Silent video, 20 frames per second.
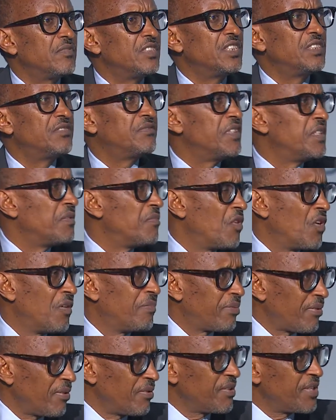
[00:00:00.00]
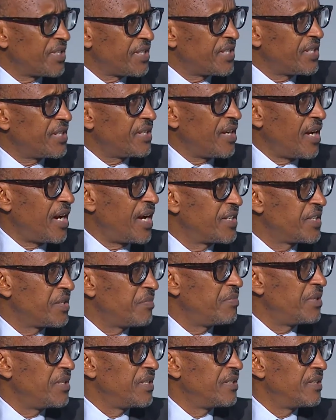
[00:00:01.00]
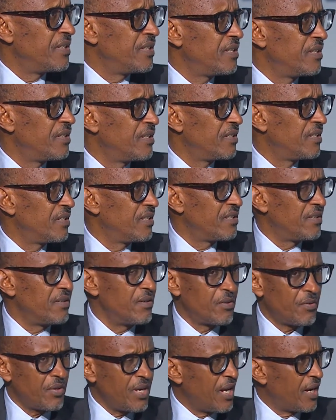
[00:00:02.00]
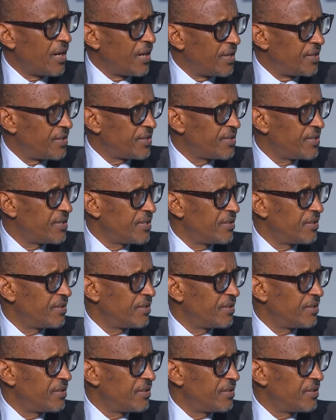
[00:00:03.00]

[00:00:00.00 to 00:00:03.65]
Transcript: even more progress has been realized.